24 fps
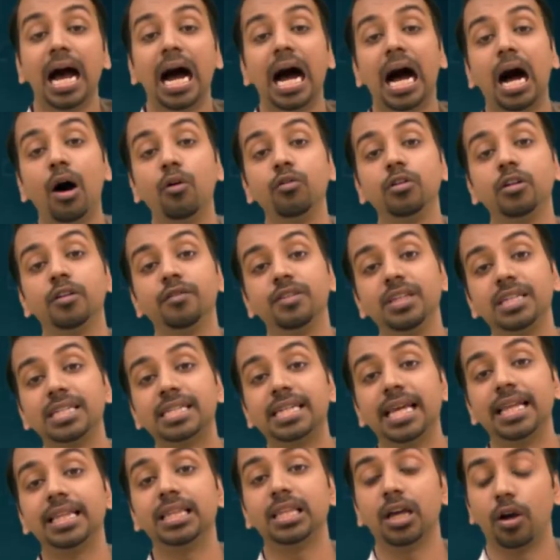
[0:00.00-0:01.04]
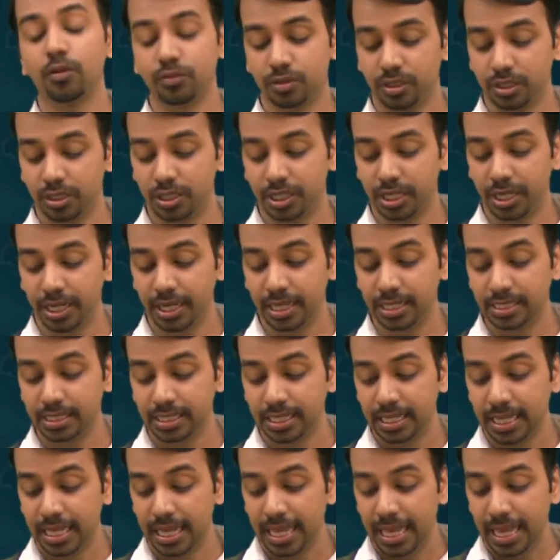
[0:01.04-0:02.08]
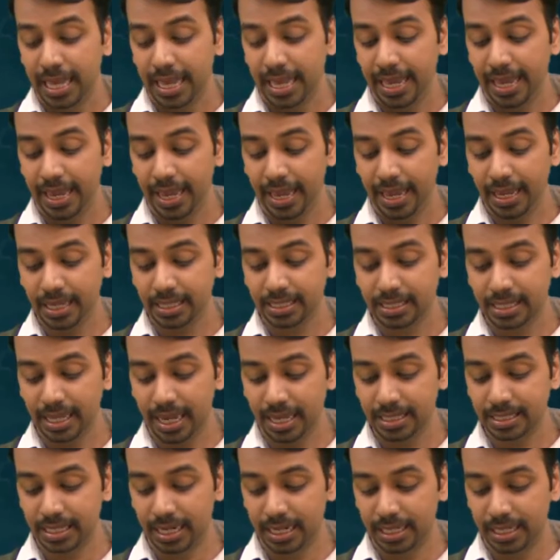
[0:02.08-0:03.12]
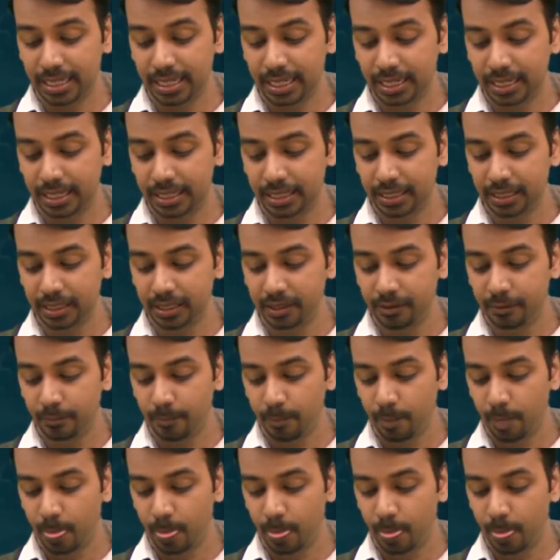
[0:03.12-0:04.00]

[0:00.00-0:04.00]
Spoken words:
Out of these 10,000 shares, X has underwritten